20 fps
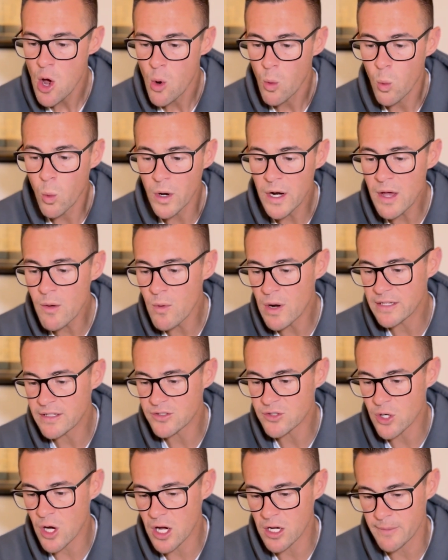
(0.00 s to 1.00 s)
What I wanted to
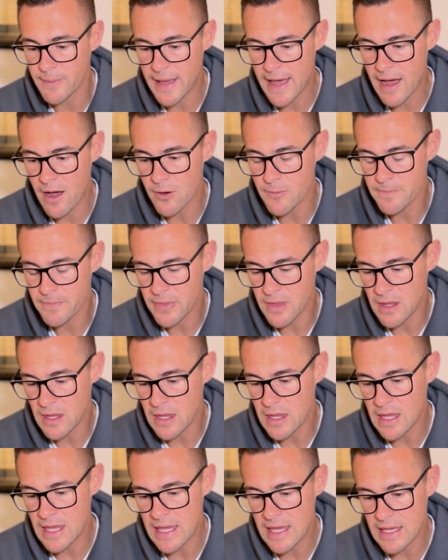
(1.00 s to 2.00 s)
talk about
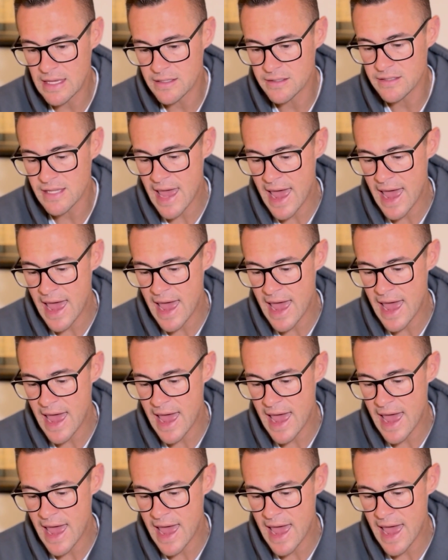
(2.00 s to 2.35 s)
is